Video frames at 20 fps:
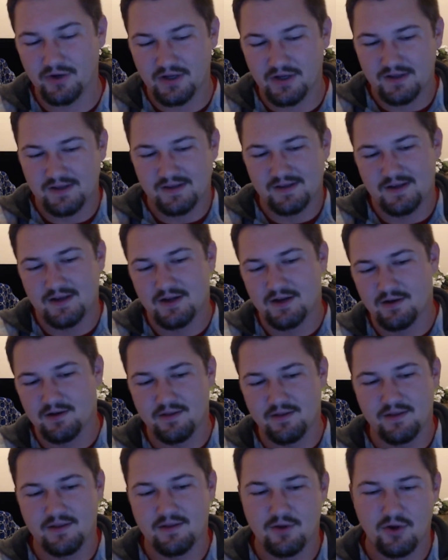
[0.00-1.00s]
Rookie of the
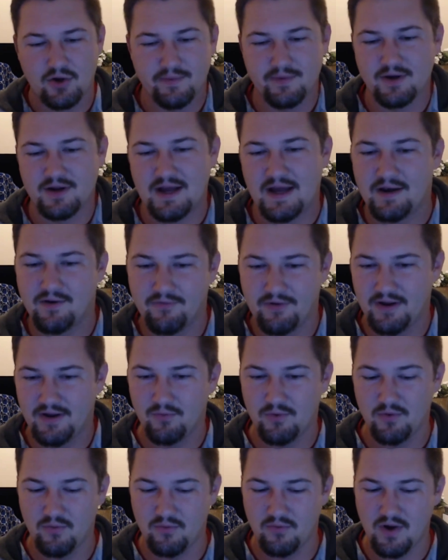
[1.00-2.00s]
Year. Herbert kind of
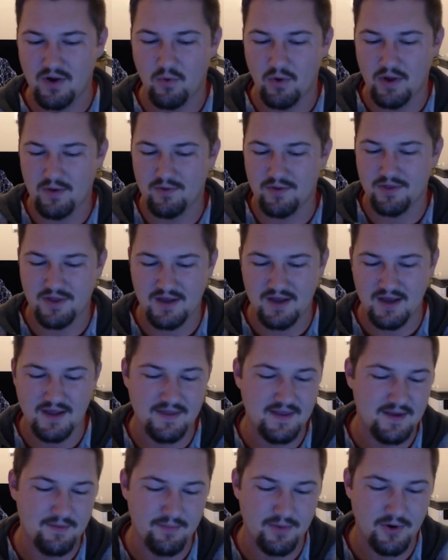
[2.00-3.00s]
ran away with it,
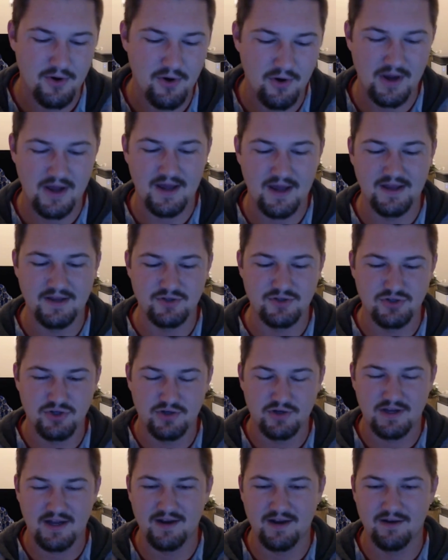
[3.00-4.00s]
and then Burrow got
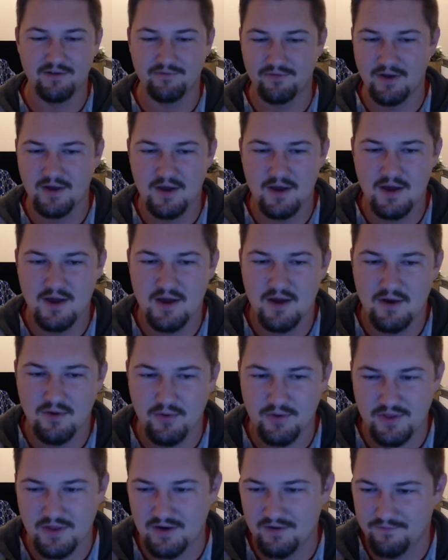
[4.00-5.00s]
injured kind of
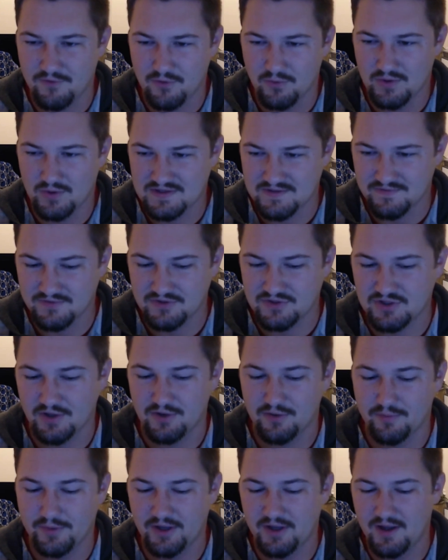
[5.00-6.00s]
within a few weeks of each
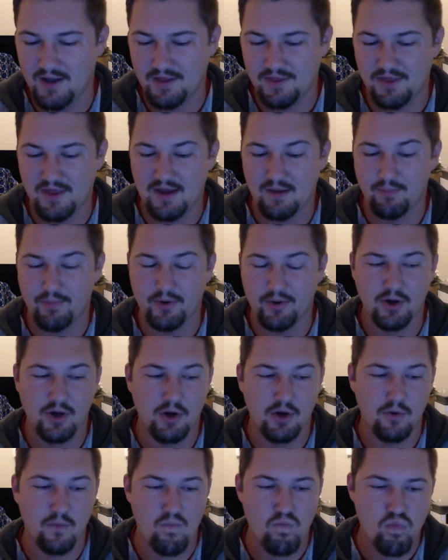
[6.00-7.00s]
other. But I think
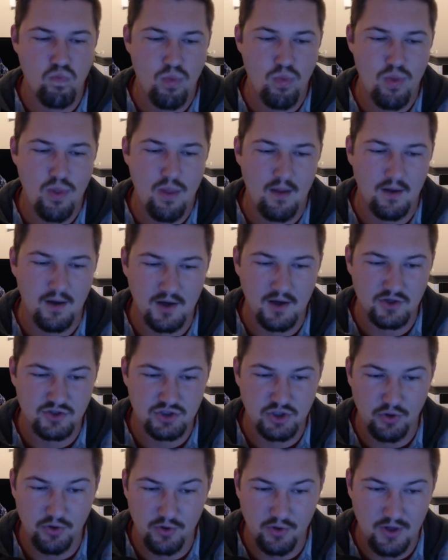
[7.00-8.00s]
Burrow
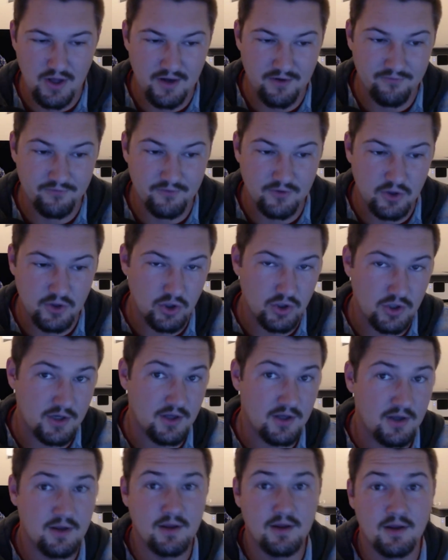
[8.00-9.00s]
showed a lot of
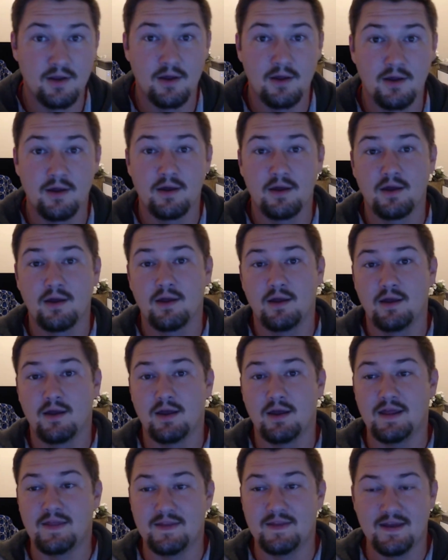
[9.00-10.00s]
good
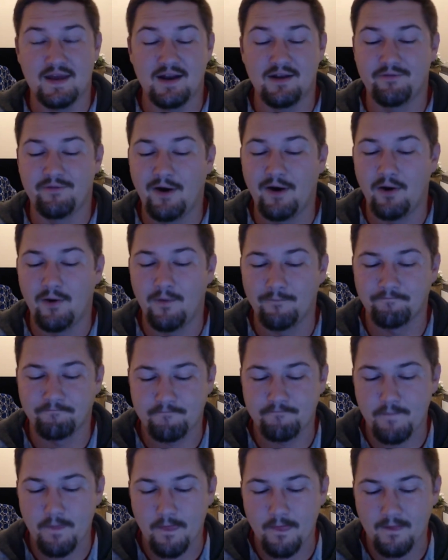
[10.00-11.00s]
in the NFL.
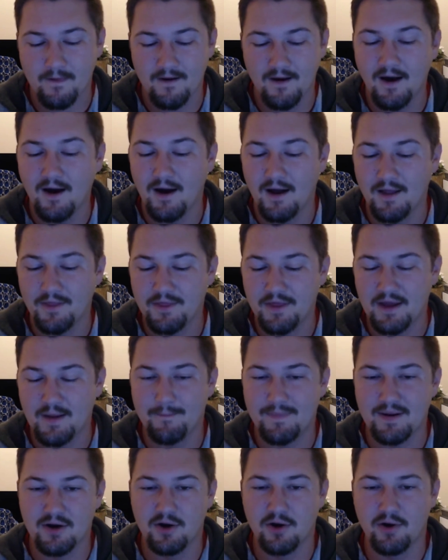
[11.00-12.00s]
I think
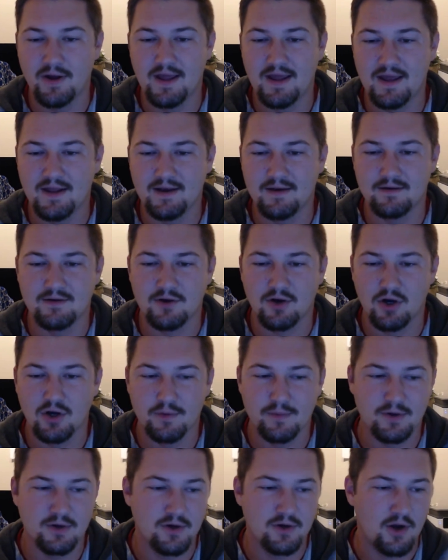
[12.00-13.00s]
Burrow and
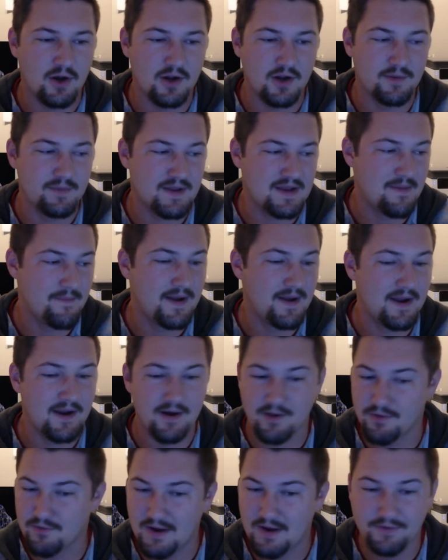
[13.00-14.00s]
Herbert are going to be
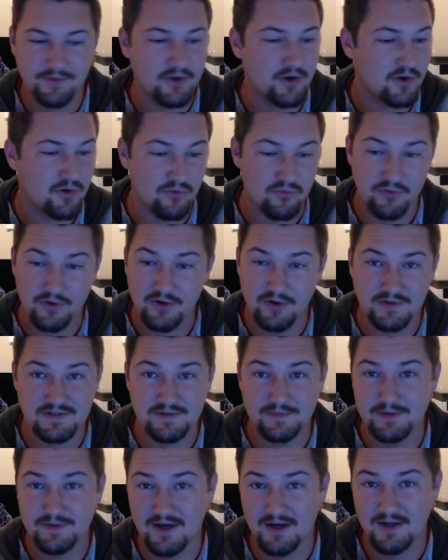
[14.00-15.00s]
compared throughout their career,
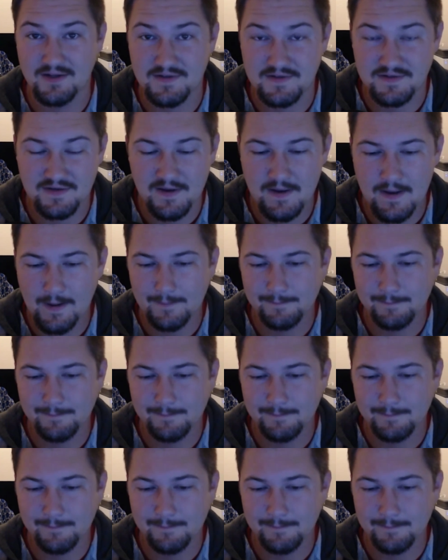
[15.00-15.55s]
to be honest.